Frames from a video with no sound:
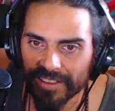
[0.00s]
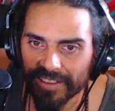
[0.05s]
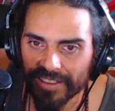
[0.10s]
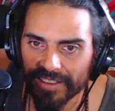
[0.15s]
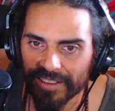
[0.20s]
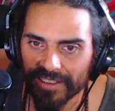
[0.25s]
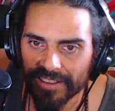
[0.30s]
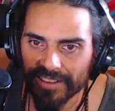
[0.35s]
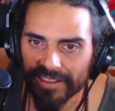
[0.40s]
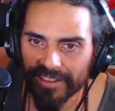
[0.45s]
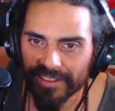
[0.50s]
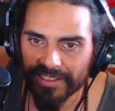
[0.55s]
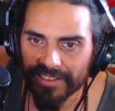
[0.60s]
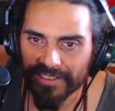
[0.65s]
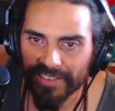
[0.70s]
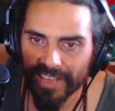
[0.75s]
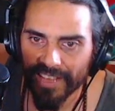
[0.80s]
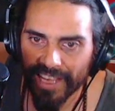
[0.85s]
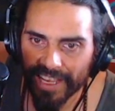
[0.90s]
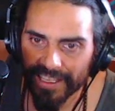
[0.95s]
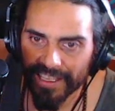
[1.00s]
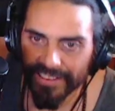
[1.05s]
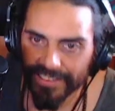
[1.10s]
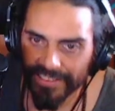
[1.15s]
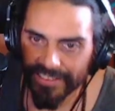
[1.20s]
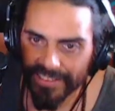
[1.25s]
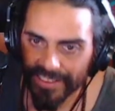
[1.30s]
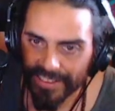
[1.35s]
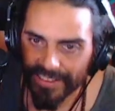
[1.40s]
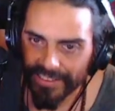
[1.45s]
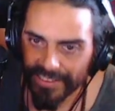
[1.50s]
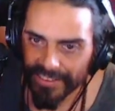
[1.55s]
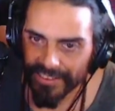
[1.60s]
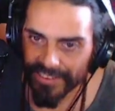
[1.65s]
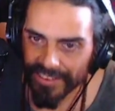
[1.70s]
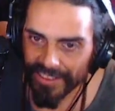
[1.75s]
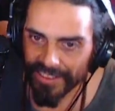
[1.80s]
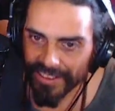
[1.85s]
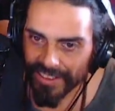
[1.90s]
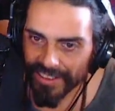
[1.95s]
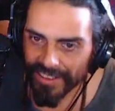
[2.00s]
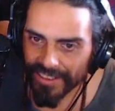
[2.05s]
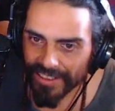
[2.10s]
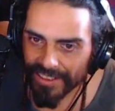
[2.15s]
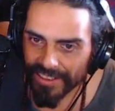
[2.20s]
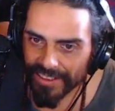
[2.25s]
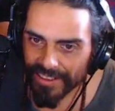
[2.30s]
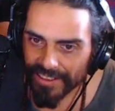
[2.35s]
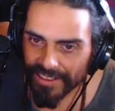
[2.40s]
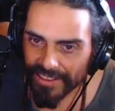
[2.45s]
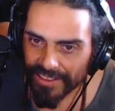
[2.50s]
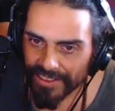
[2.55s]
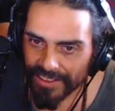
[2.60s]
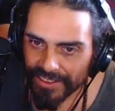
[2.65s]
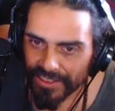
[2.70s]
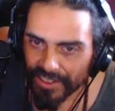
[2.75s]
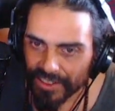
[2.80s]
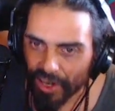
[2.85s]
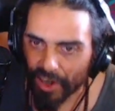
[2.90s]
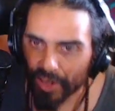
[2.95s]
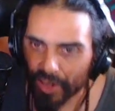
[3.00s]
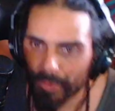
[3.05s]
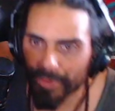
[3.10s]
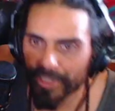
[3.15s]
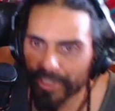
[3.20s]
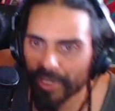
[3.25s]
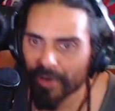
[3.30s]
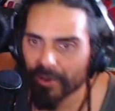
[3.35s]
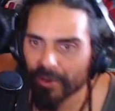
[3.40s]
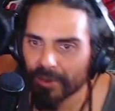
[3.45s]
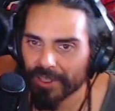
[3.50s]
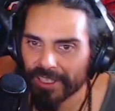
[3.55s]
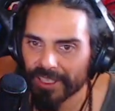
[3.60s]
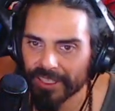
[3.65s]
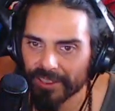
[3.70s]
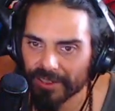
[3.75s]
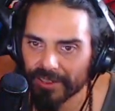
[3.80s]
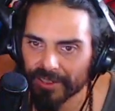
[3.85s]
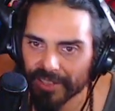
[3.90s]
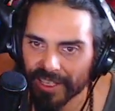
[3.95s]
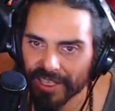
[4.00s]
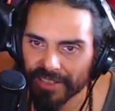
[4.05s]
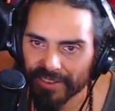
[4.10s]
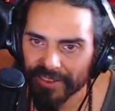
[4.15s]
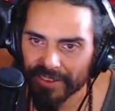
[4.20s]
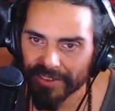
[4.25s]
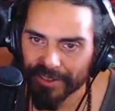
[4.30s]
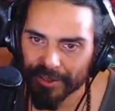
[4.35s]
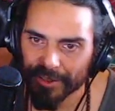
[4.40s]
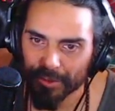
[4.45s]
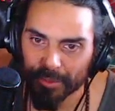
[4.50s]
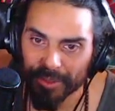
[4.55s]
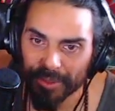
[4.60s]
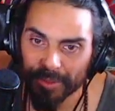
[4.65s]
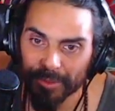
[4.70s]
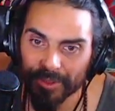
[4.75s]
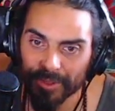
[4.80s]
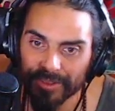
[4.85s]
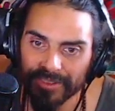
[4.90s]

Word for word: uh, Anne says Darby O'Gill and the Little People.